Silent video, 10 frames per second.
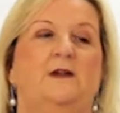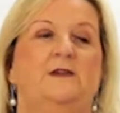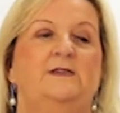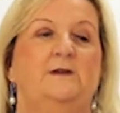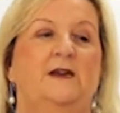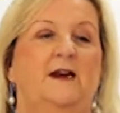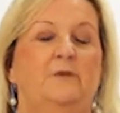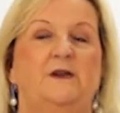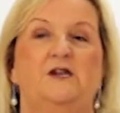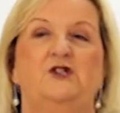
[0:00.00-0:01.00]
See, can
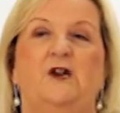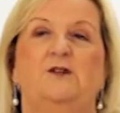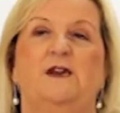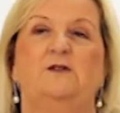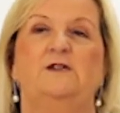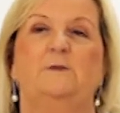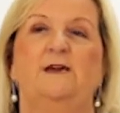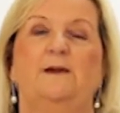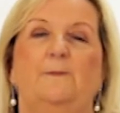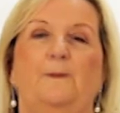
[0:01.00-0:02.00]
anybody shout out to
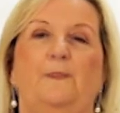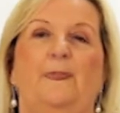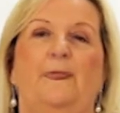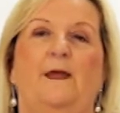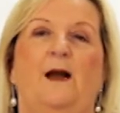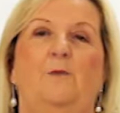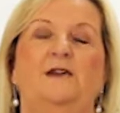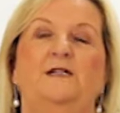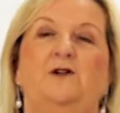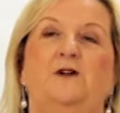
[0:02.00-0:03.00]
me? I
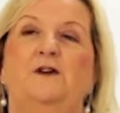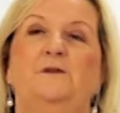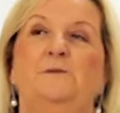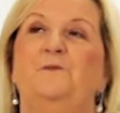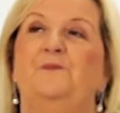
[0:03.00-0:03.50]
might hear you.